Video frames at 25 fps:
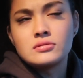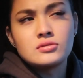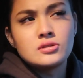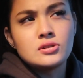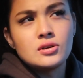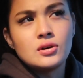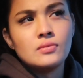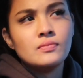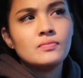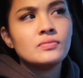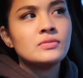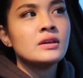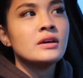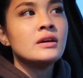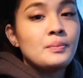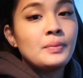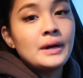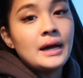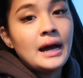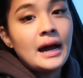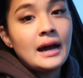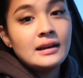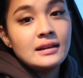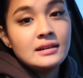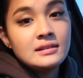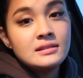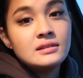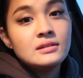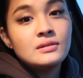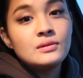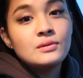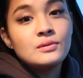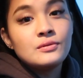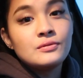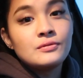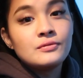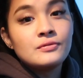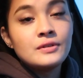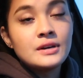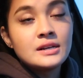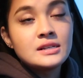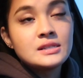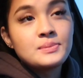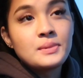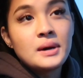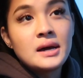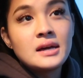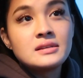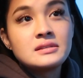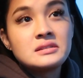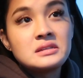So, but yeah, I need to fix my